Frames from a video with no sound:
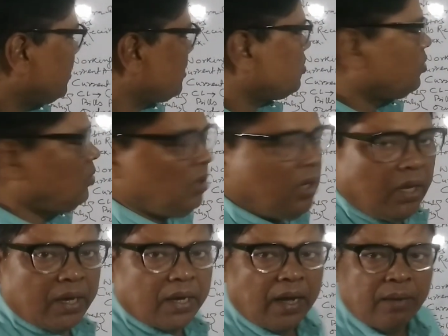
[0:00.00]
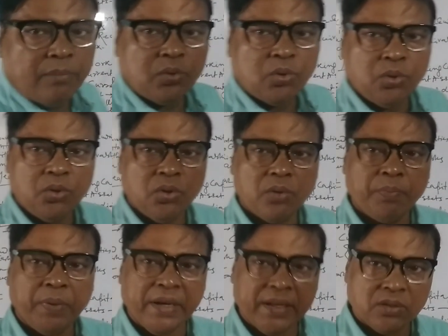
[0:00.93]
to come to your
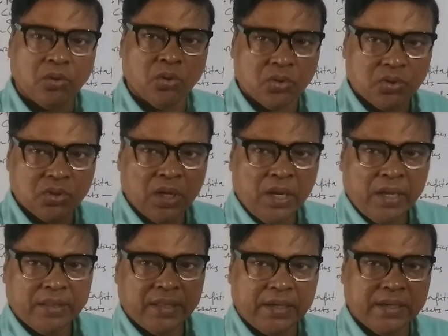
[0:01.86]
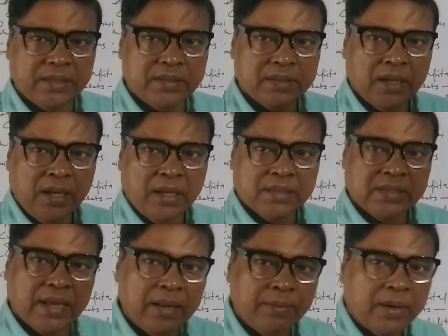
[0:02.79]
finished goods, that is
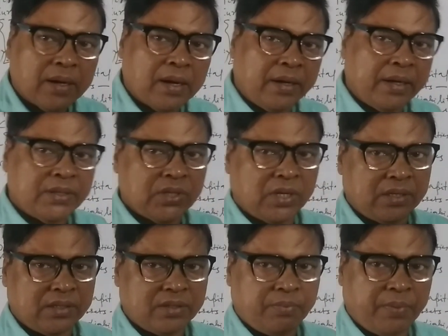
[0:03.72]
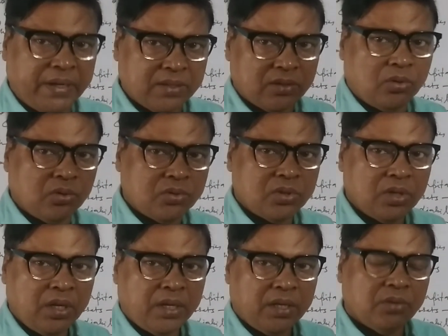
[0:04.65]
sellable conditions, finished goods.
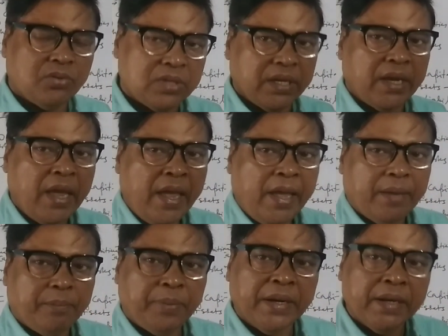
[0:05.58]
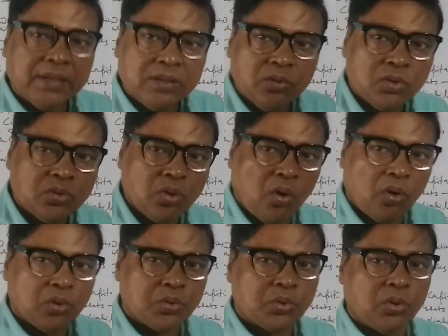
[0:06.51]
You see, finished goods
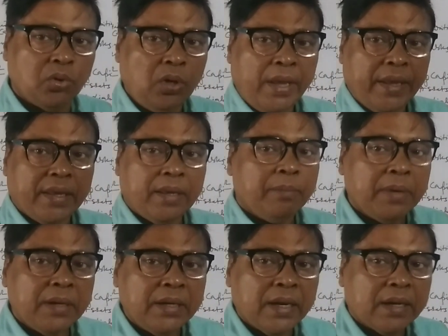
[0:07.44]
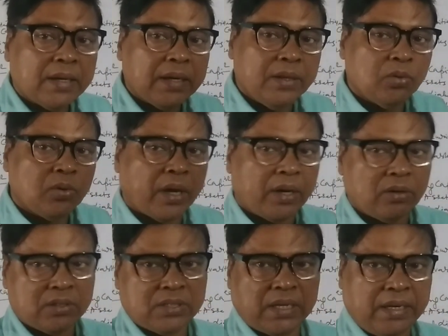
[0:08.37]
also immediately you
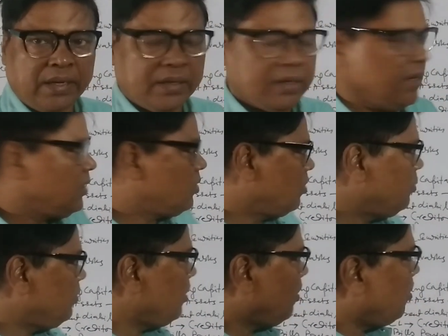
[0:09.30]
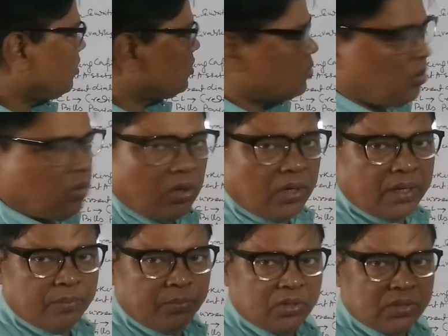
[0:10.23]
cannot sell it. It will be also
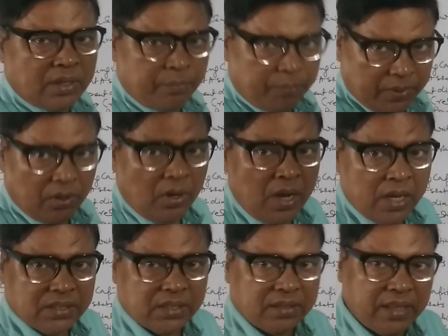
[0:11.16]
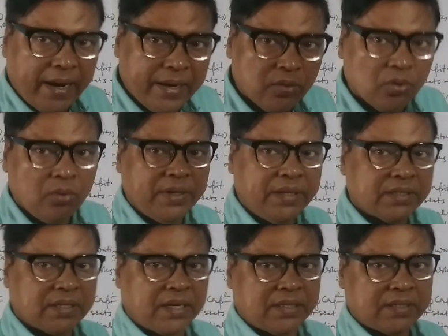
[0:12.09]
holding for some period. So that will be
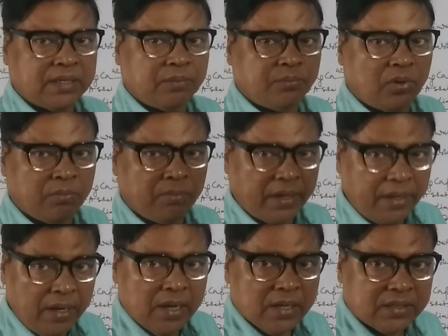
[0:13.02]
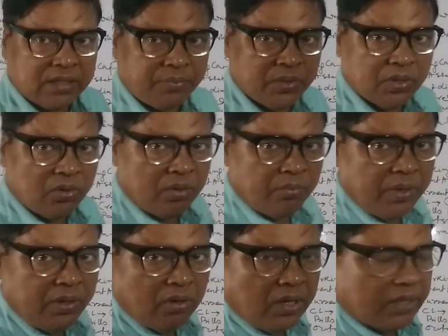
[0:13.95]
discussing for my subsequent
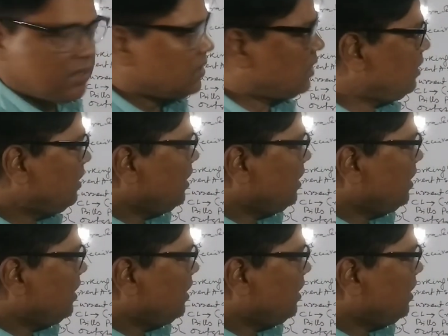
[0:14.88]
video lecture.